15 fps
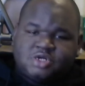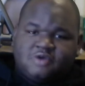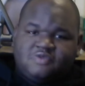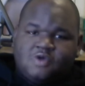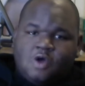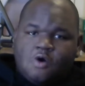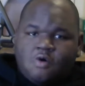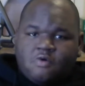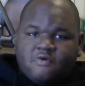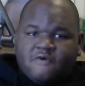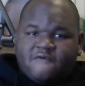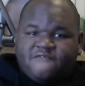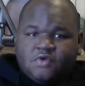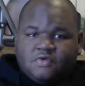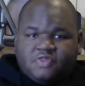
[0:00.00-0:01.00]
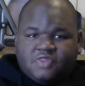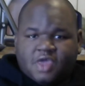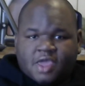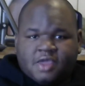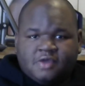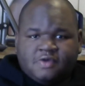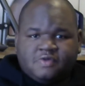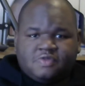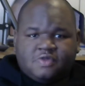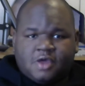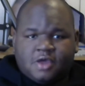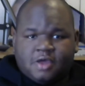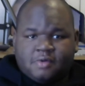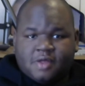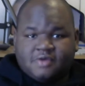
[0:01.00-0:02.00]
just go over a few things.
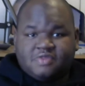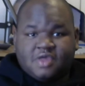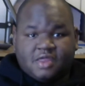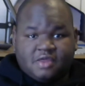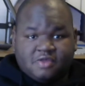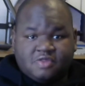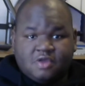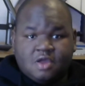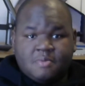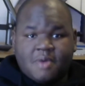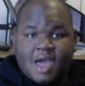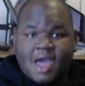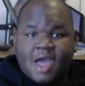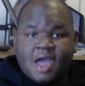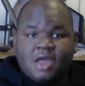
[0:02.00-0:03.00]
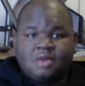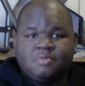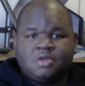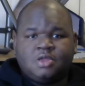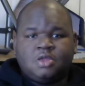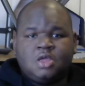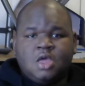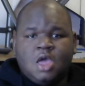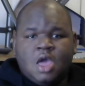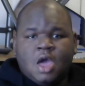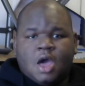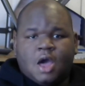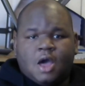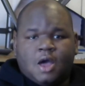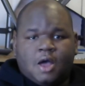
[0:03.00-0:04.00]
Like I said, it's here behind me.
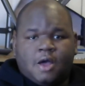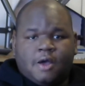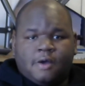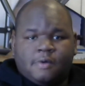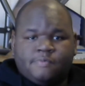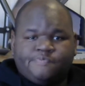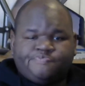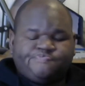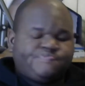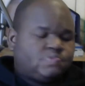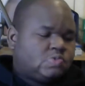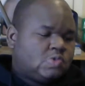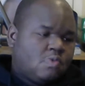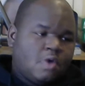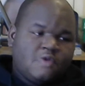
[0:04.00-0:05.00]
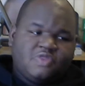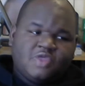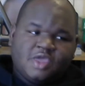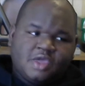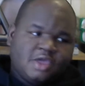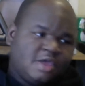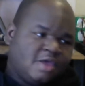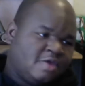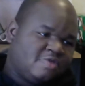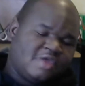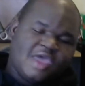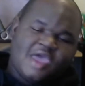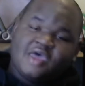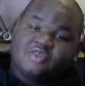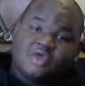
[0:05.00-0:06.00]
Uh, One thing is
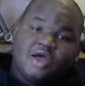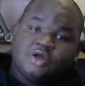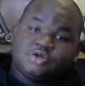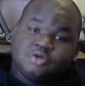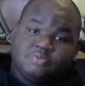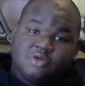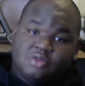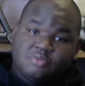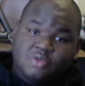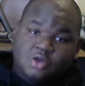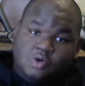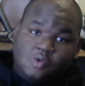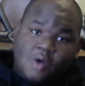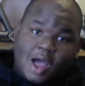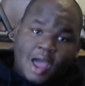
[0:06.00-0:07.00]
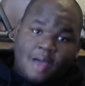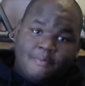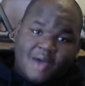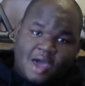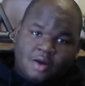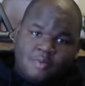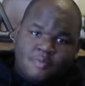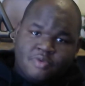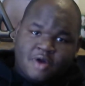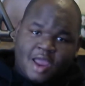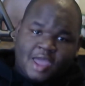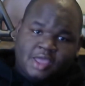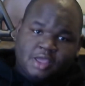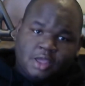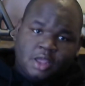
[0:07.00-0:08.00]
it has a 100 millimeter wide bottom
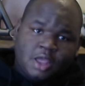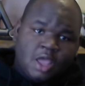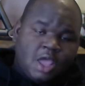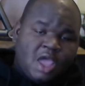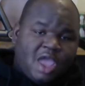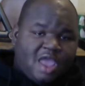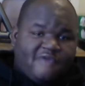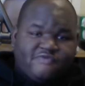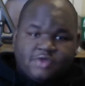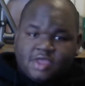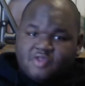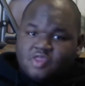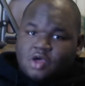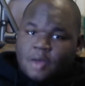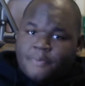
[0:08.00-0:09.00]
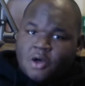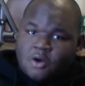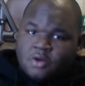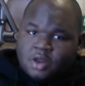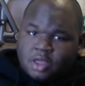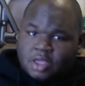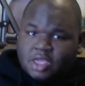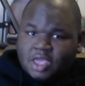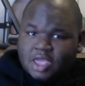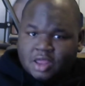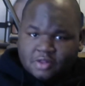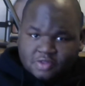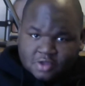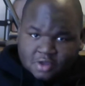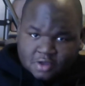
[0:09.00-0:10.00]
bracket. If you get the component
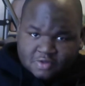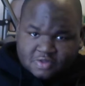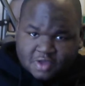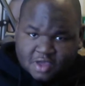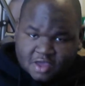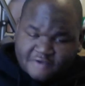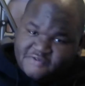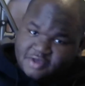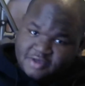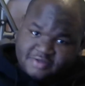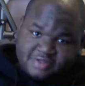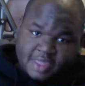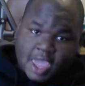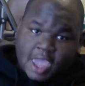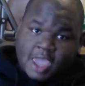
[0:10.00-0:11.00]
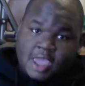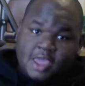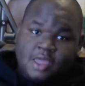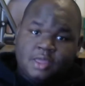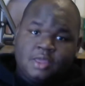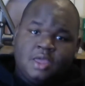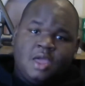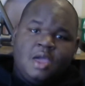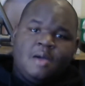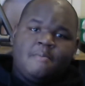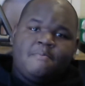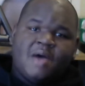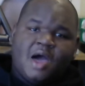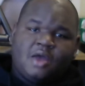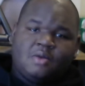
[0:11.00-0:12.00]
kit, there's a FSA
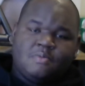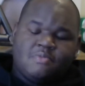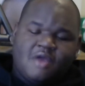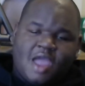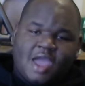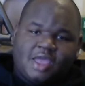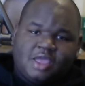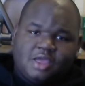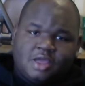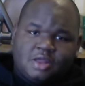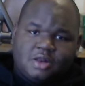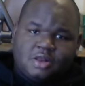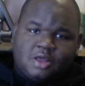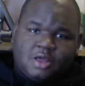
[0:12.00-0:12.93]
bottom bracket